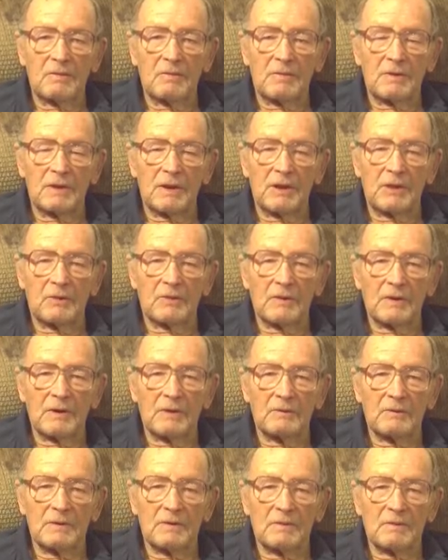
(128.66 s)
But anyway,
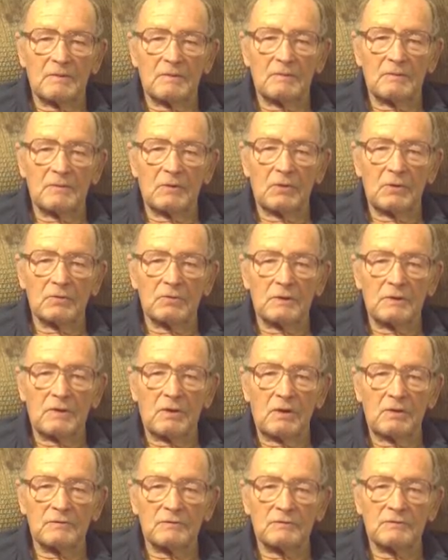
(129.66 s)
we mourned the
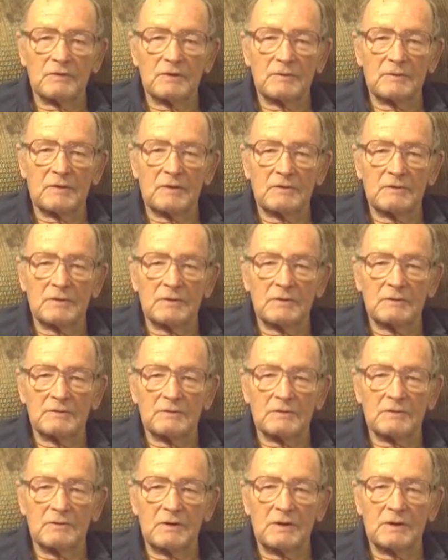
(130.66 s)
loss of him because he was
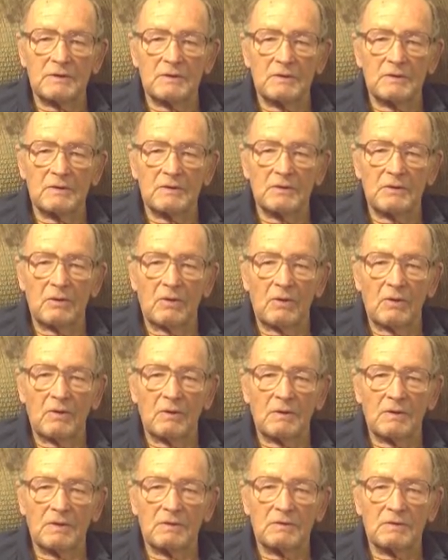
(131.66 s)
a great little
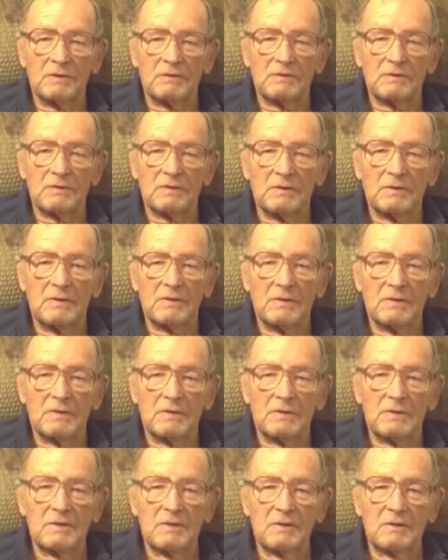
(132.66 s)
dog. He's just the
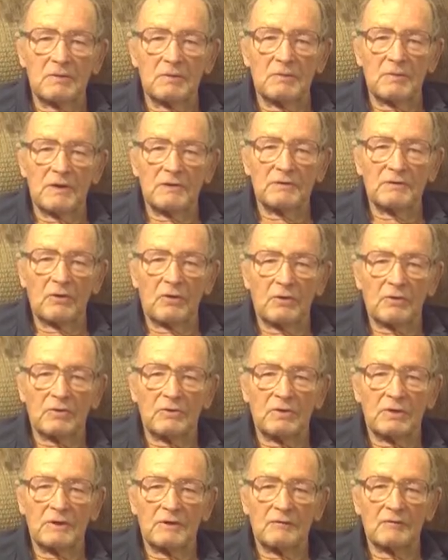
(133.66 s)
best dog you
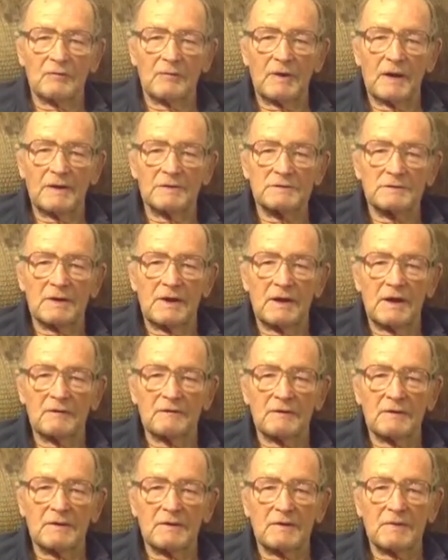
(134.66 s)
could ever imagine
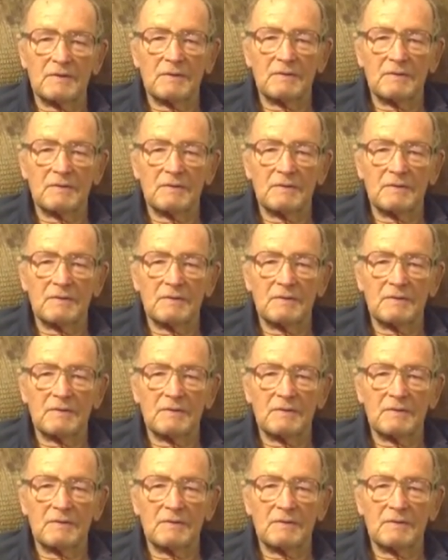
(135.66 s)
having.